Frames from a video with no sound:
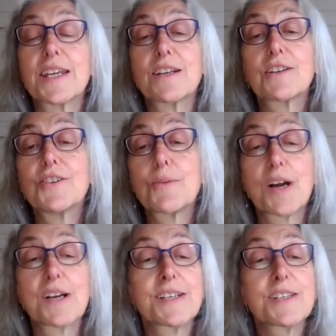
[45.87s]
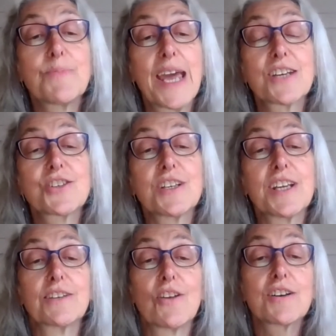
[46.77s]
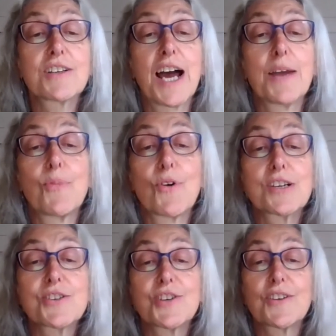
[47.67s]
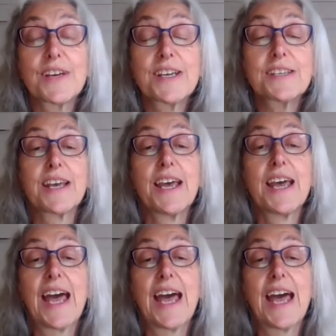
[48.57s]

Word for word: including participation in longtime board service